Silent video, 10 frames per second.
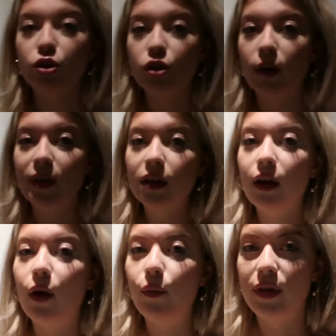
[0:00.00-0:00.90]
Soy
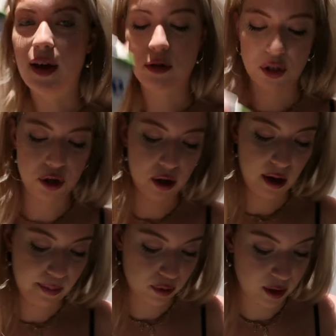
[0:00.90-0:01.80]
milk without sugar,
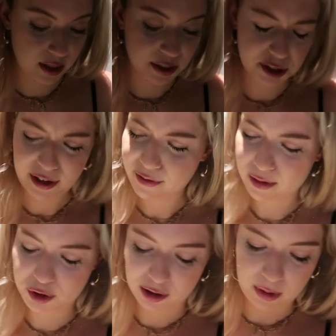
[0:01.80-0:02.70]
imported straight
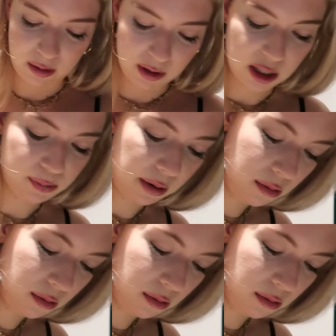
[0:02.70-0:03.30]
from Germany because